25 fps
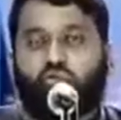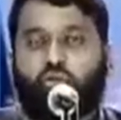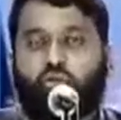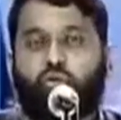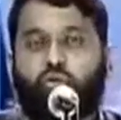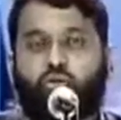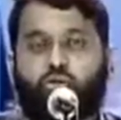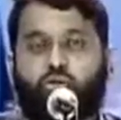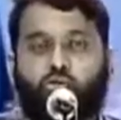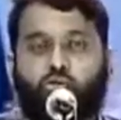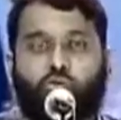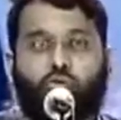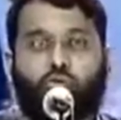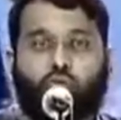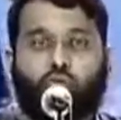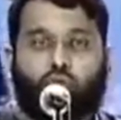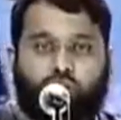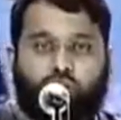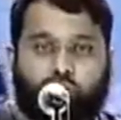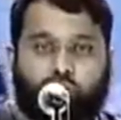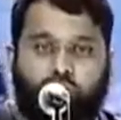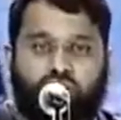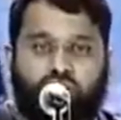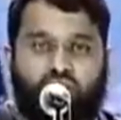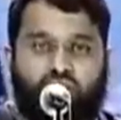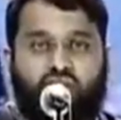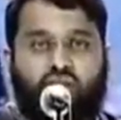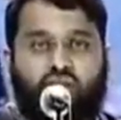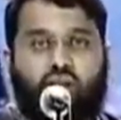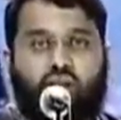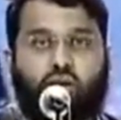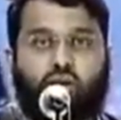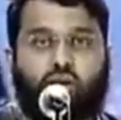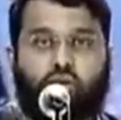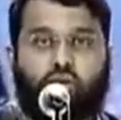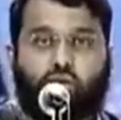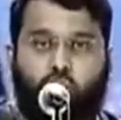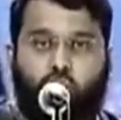you do, whether it's
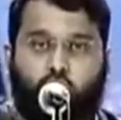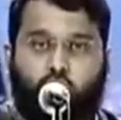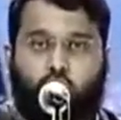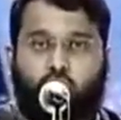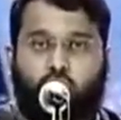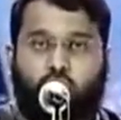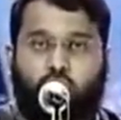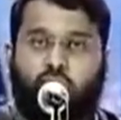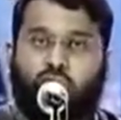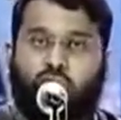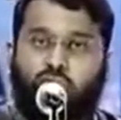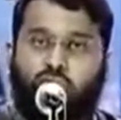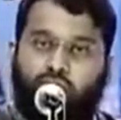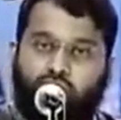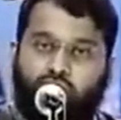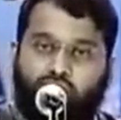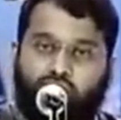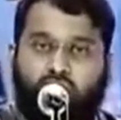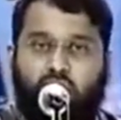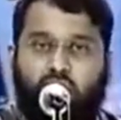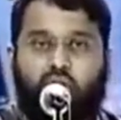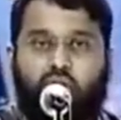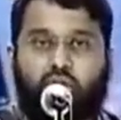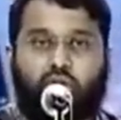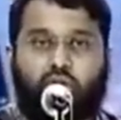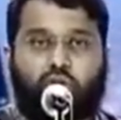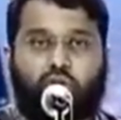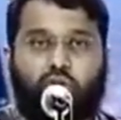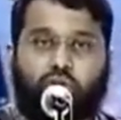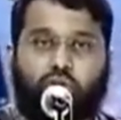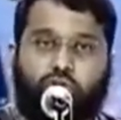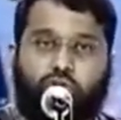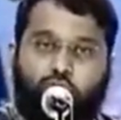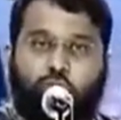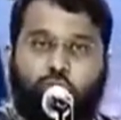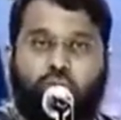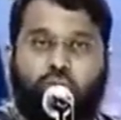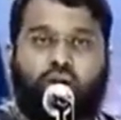dhikr, Quran,
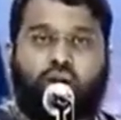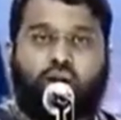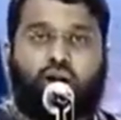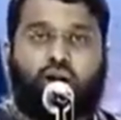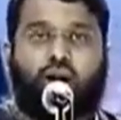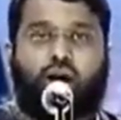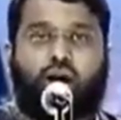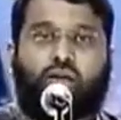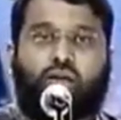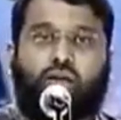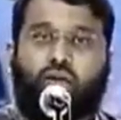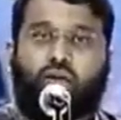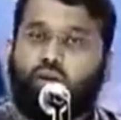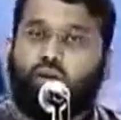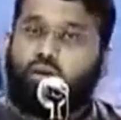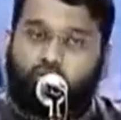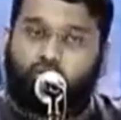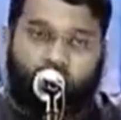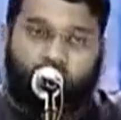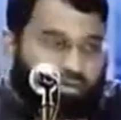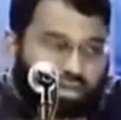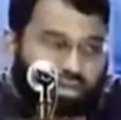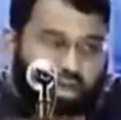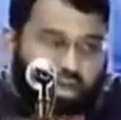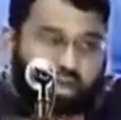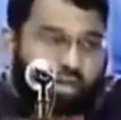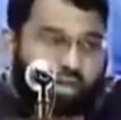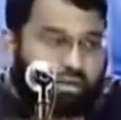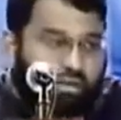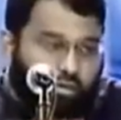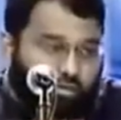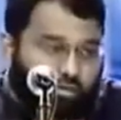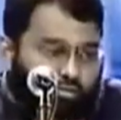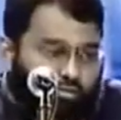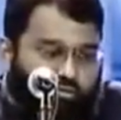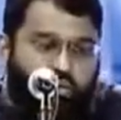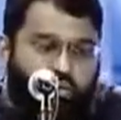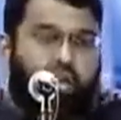tahajjud, 2 rak'at, saying,
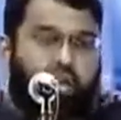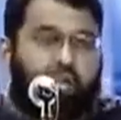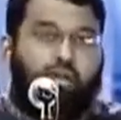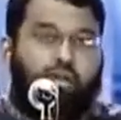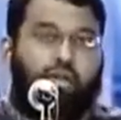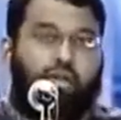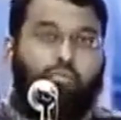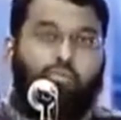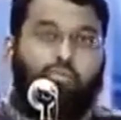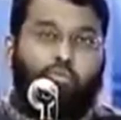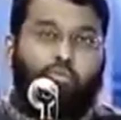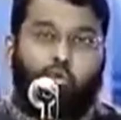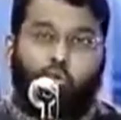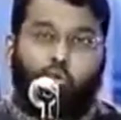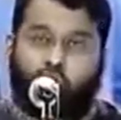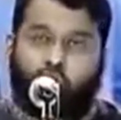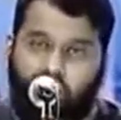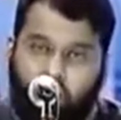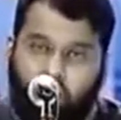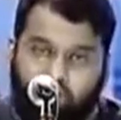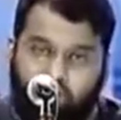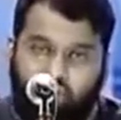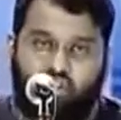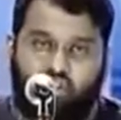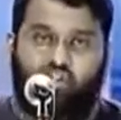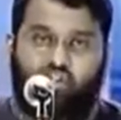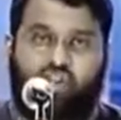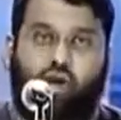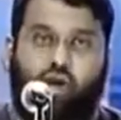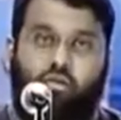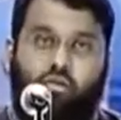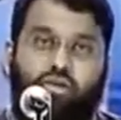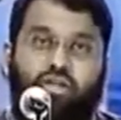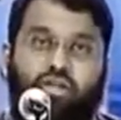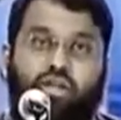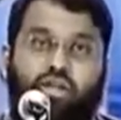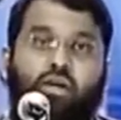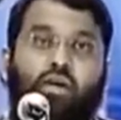feeding the poor, giving
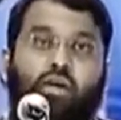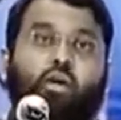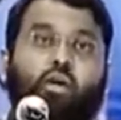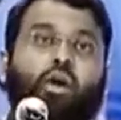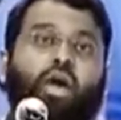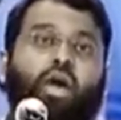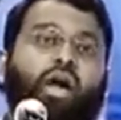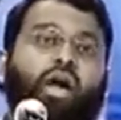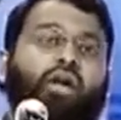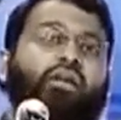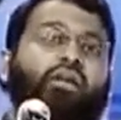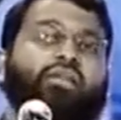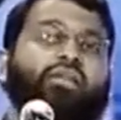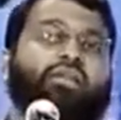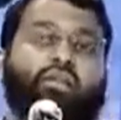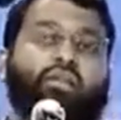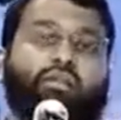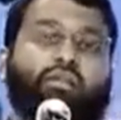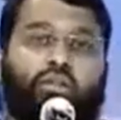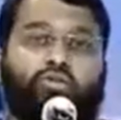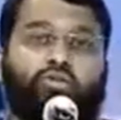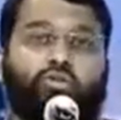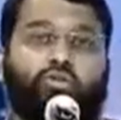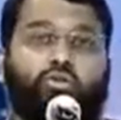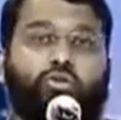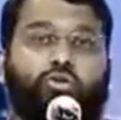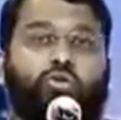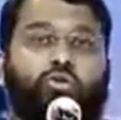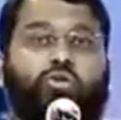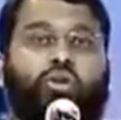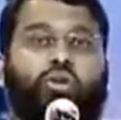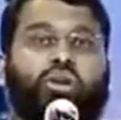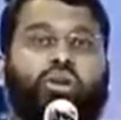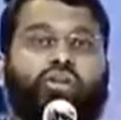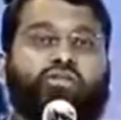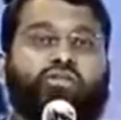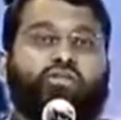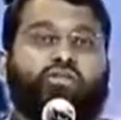charity, anything that you do
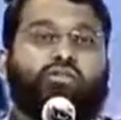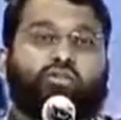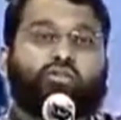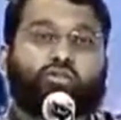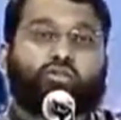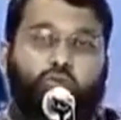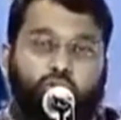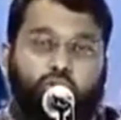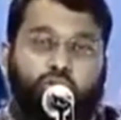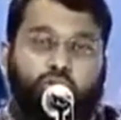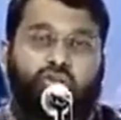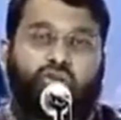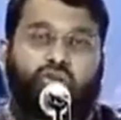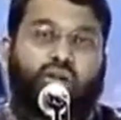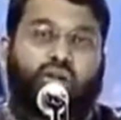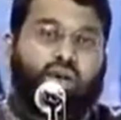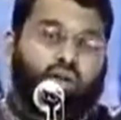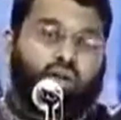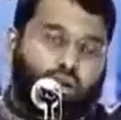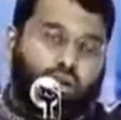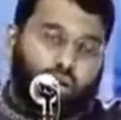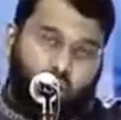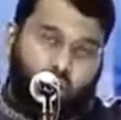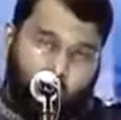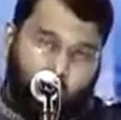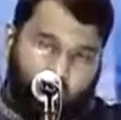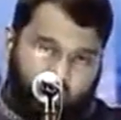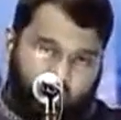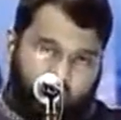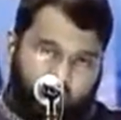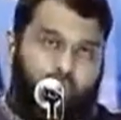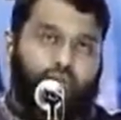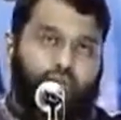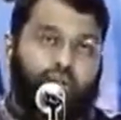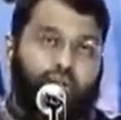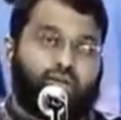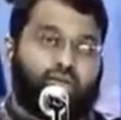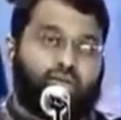is a good sign of
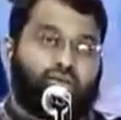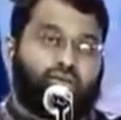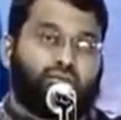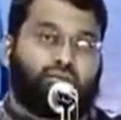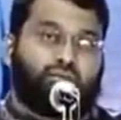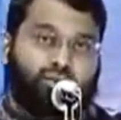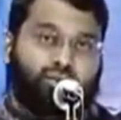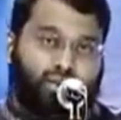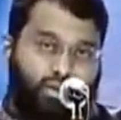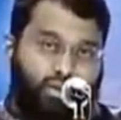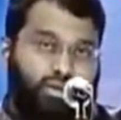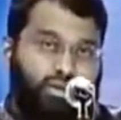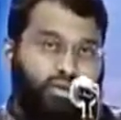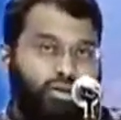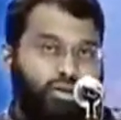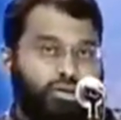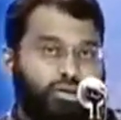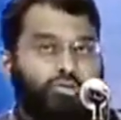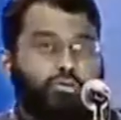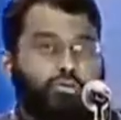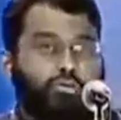repentance. And Allah knows